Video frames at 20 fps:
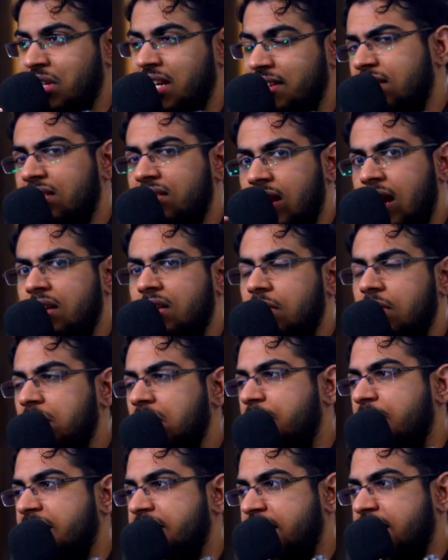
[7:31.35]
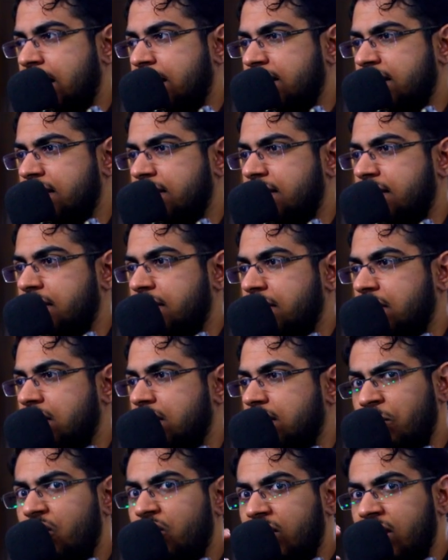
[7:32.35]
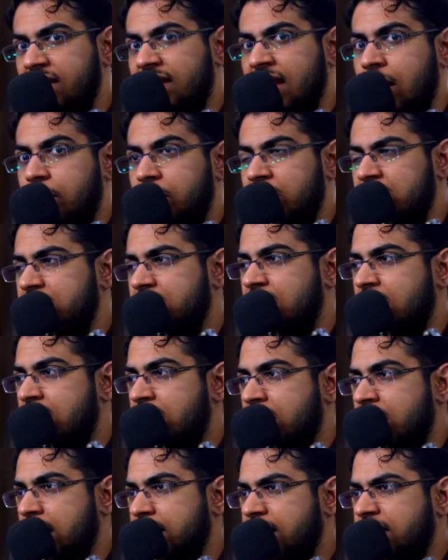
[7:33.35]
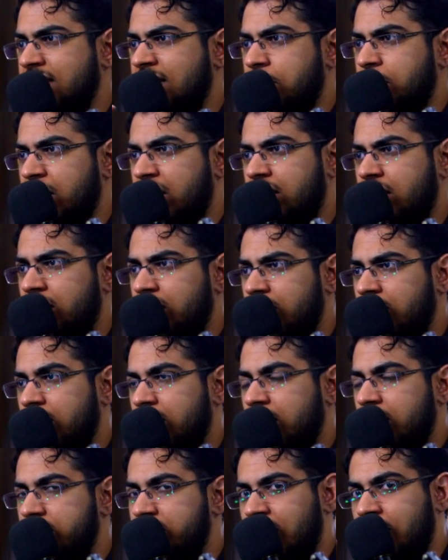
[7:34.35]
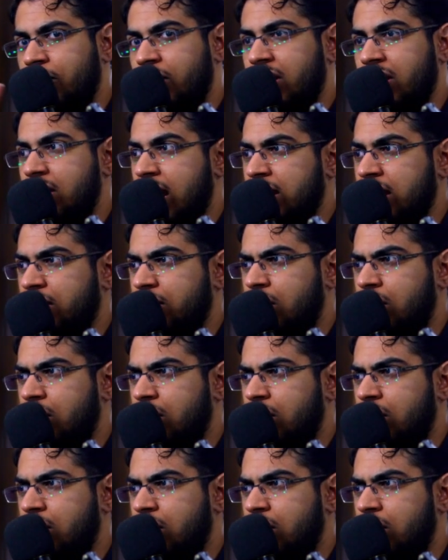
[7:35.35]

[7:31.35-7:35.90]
In the start of the Flick Tactics, some progress happens, and in the middle, somewhere